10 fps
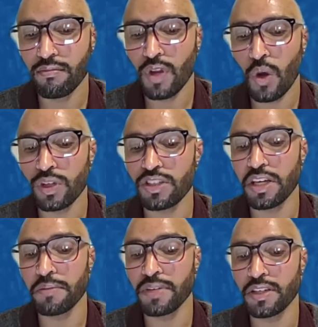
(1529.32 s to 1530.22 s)
which
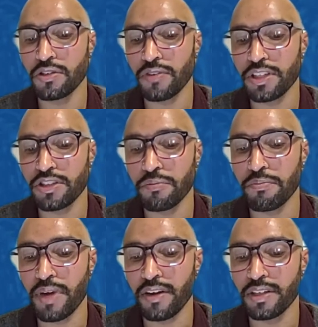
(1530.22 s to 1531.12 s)
deemed interracial
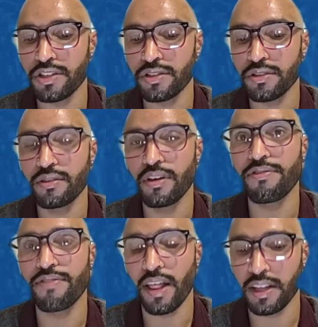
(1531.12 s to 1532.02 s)
marriage a
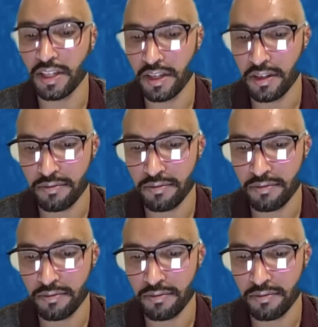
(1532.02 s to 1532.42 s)
felony.